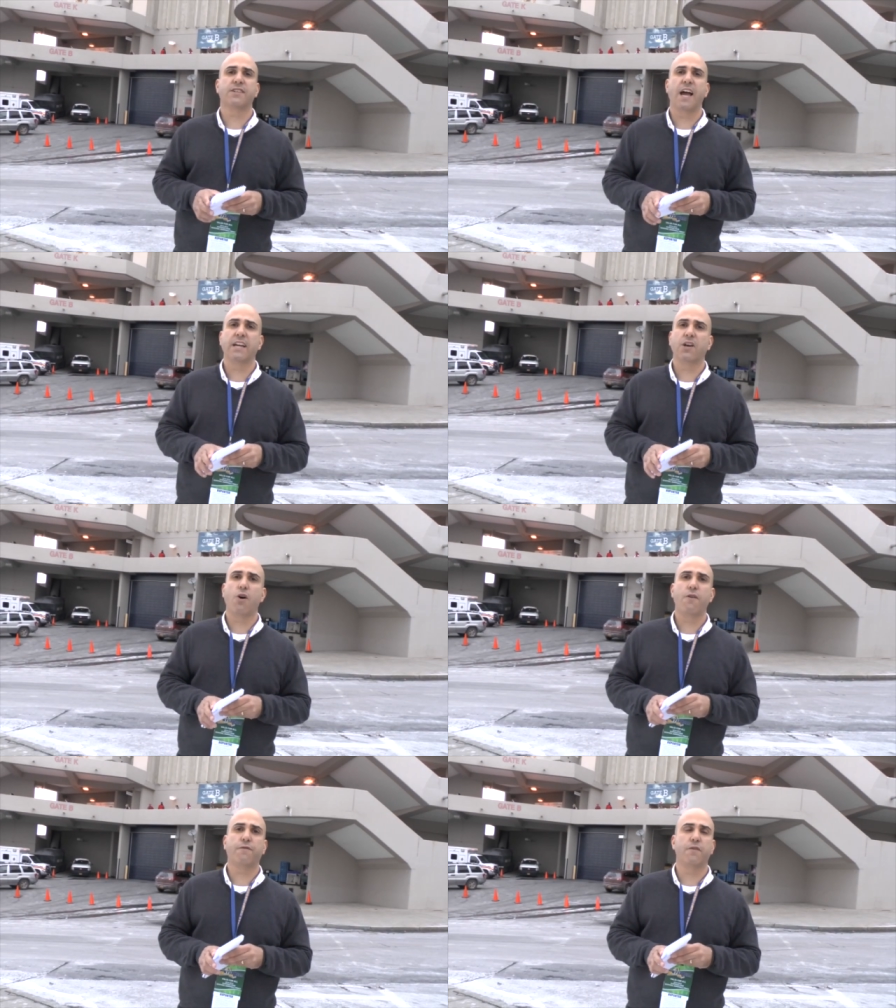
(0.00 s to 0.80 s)
signing
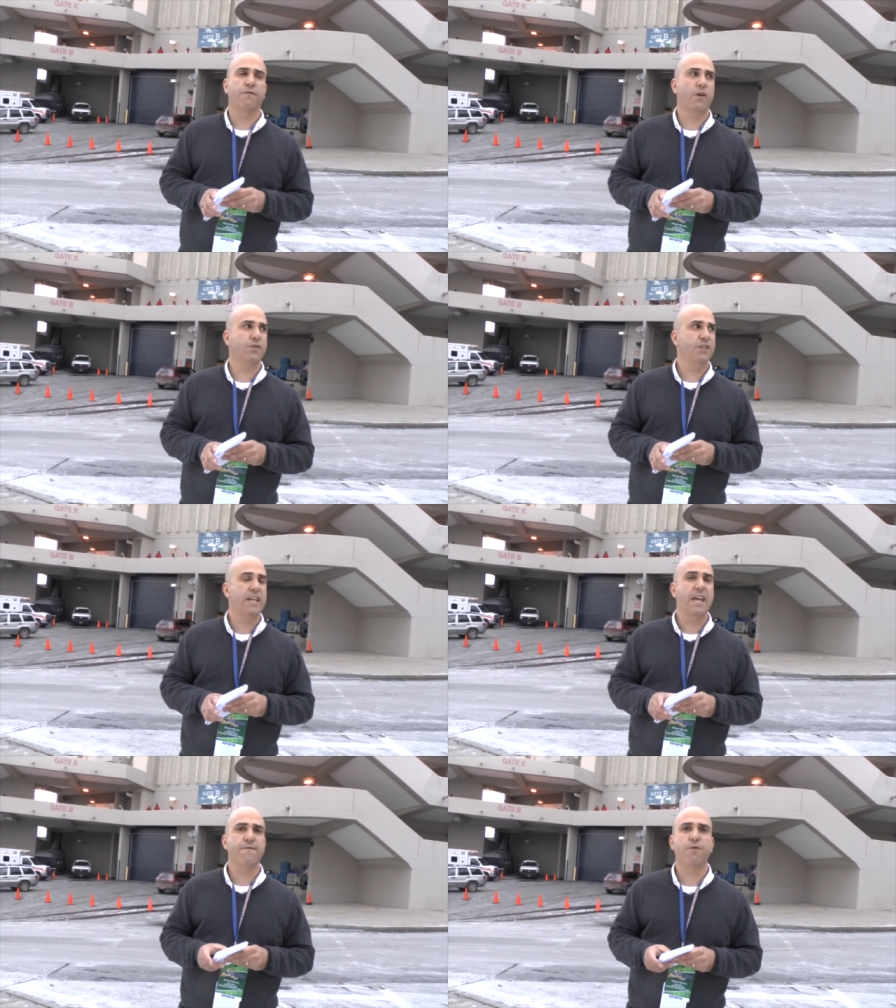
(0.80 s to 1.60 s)
off for
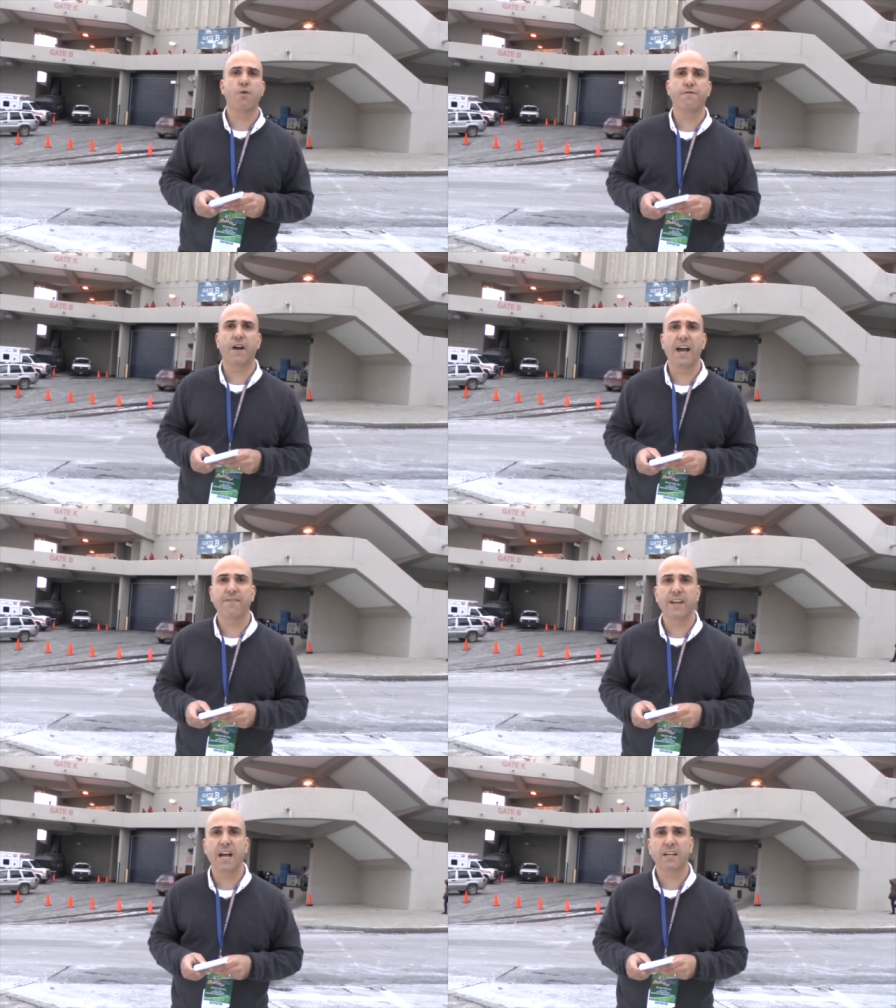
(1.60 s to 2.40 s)

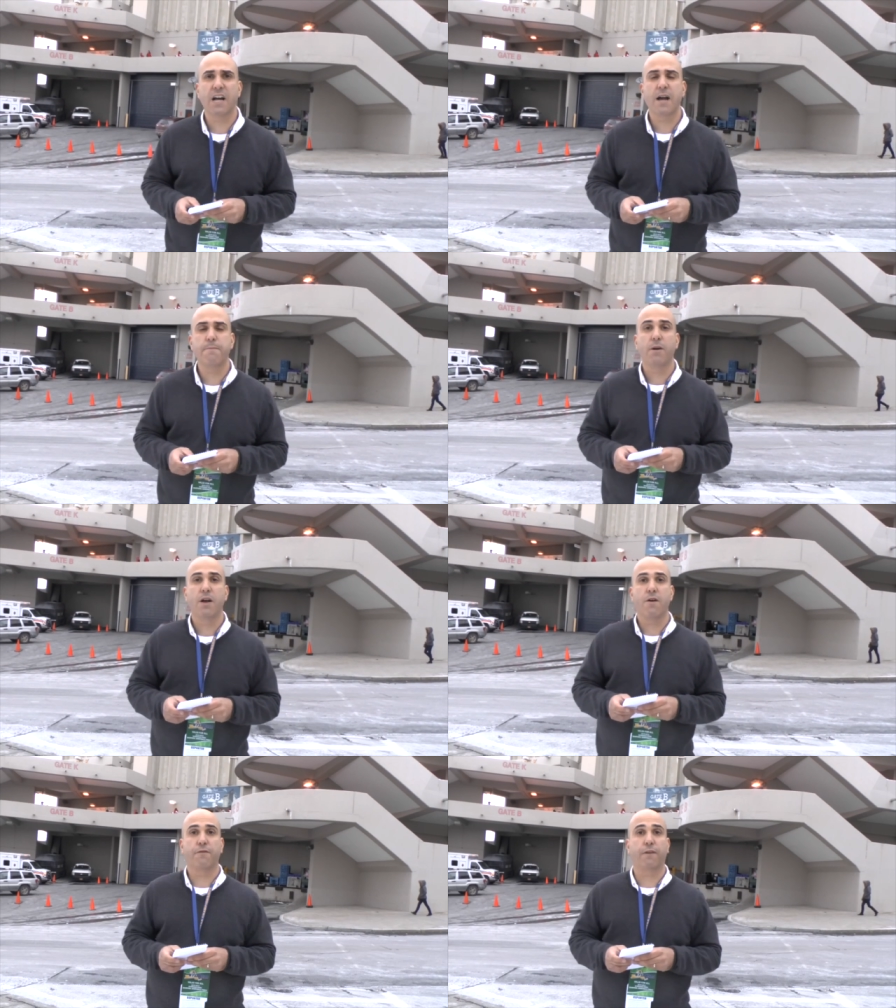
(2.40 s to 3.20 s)
Varsity845.com
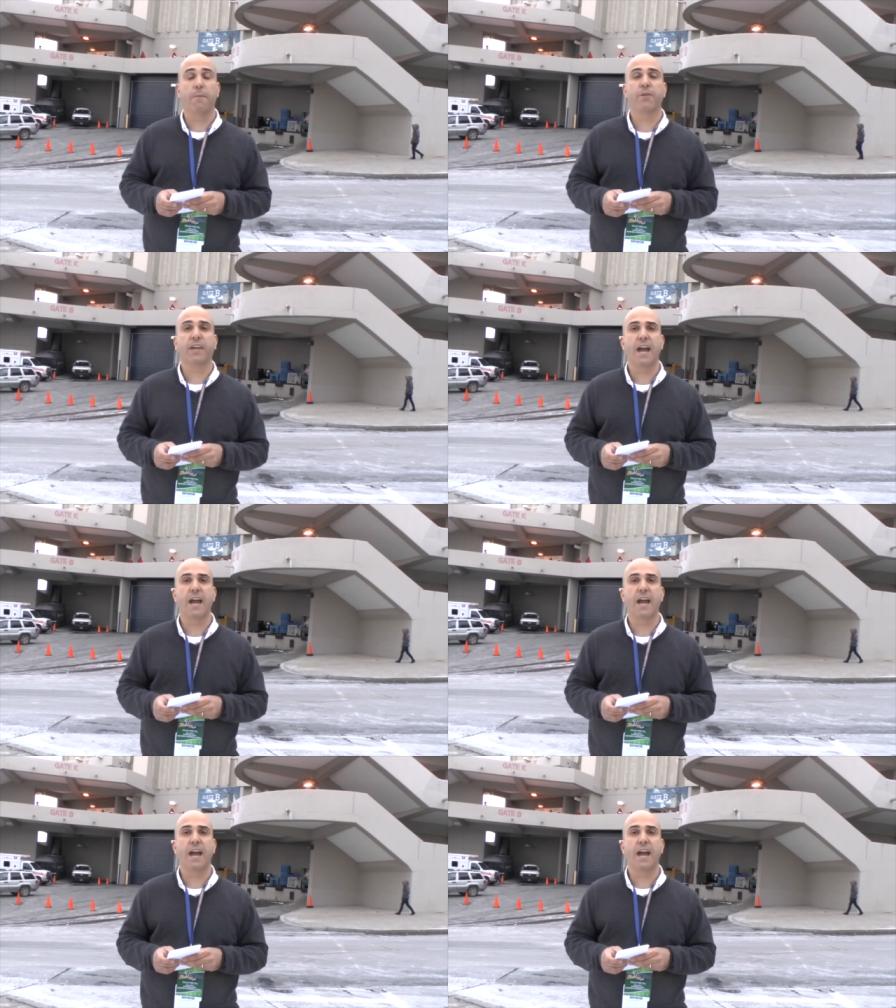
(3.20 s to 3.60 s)
from the